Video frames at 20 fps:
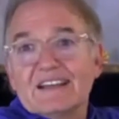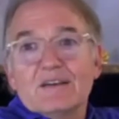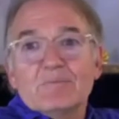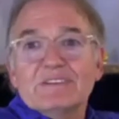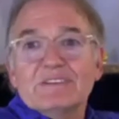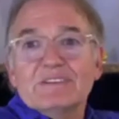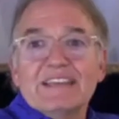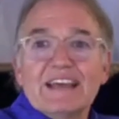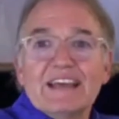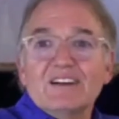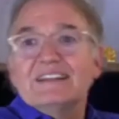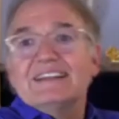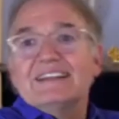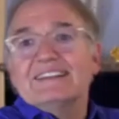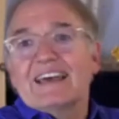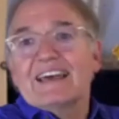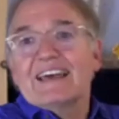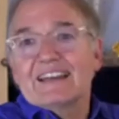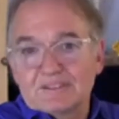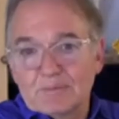But they don't need
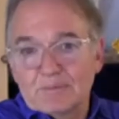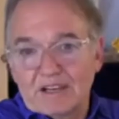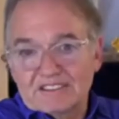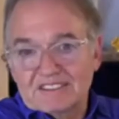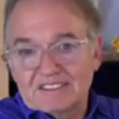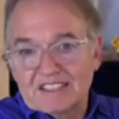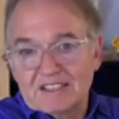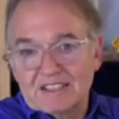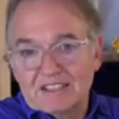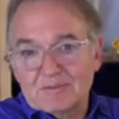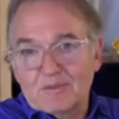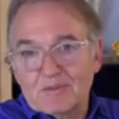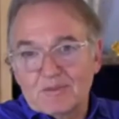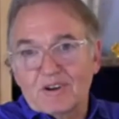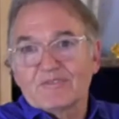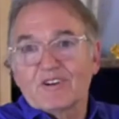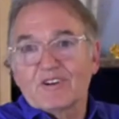that as much anymore.